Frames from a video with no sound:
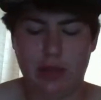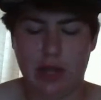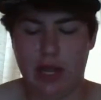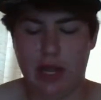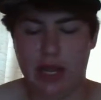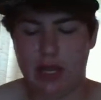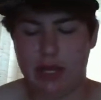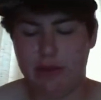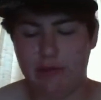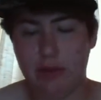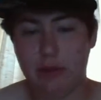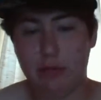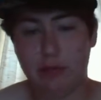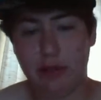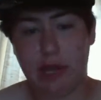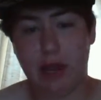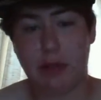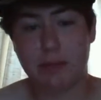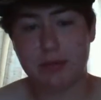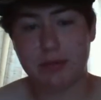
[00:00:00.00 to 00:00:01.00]
And if he
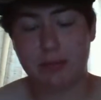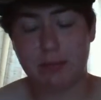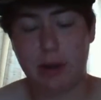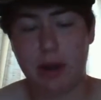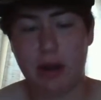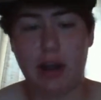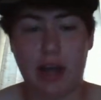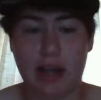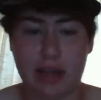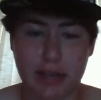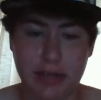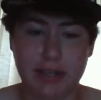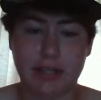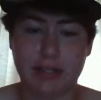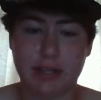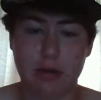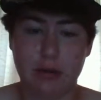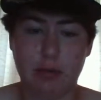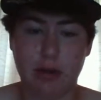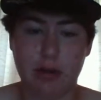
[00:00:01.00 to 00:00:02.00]
really comes prepared, I think
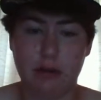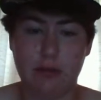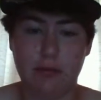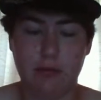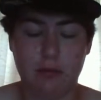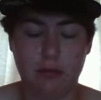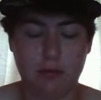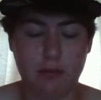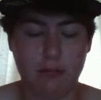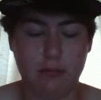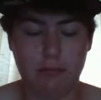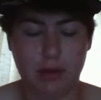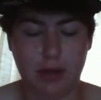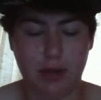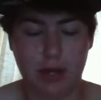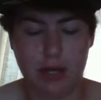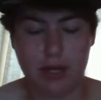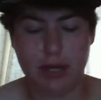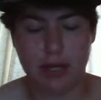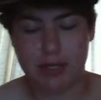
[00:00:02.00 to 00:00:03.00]
Diz can win.
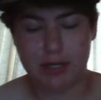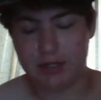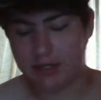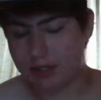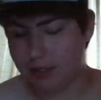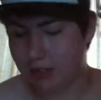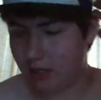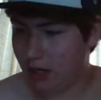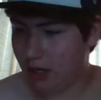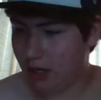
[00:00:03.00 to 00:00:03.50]
But